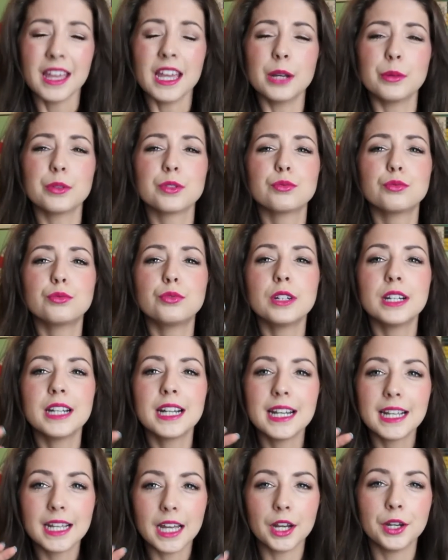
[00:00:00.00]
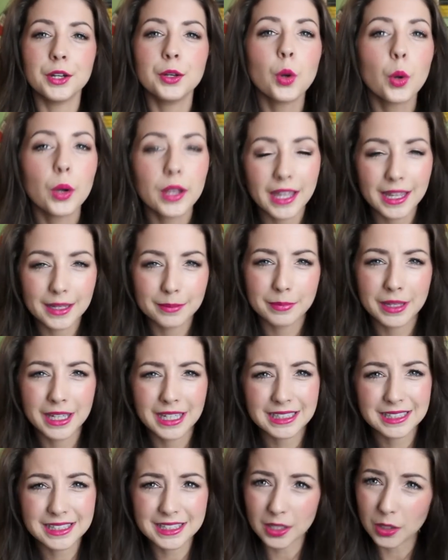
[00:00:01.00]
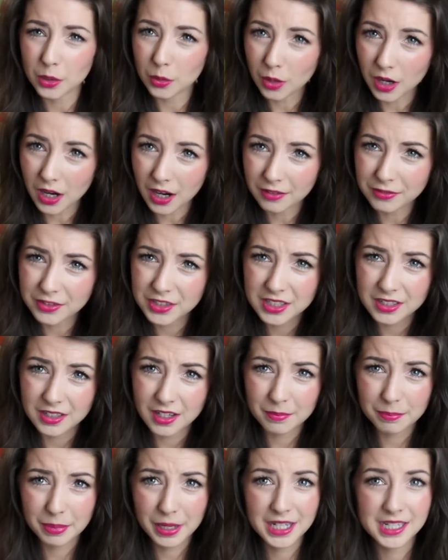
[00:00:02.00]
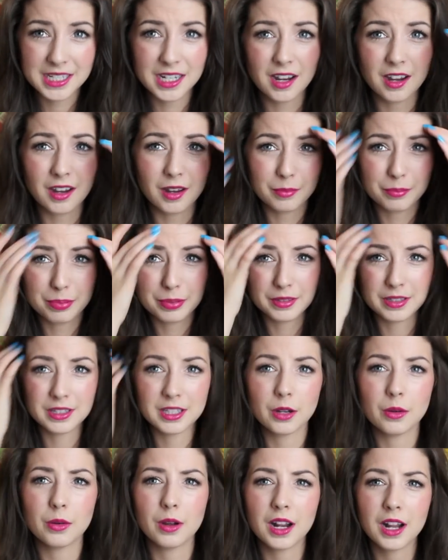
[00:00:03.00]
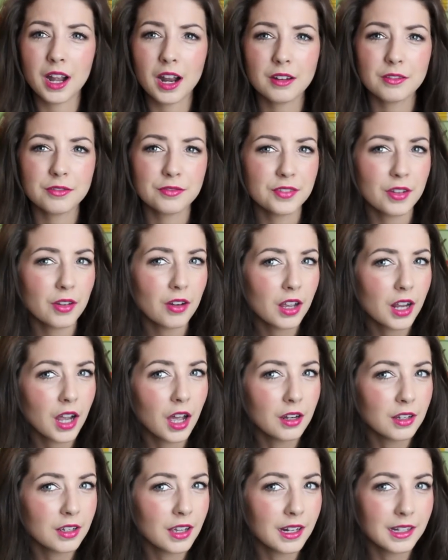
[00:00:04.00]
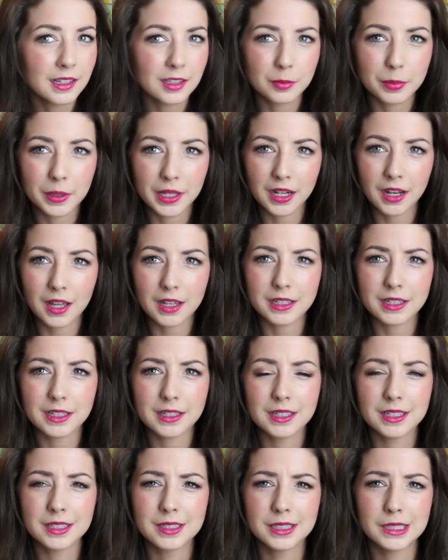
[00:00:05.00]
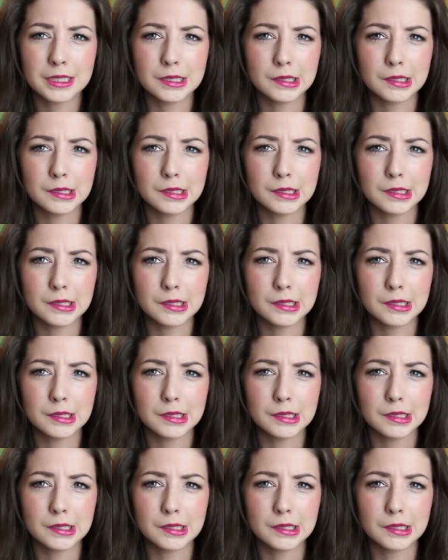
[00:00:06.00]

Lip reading: it was really annoying me, so I've pinned it up, so I kind of feel like I look a little bit like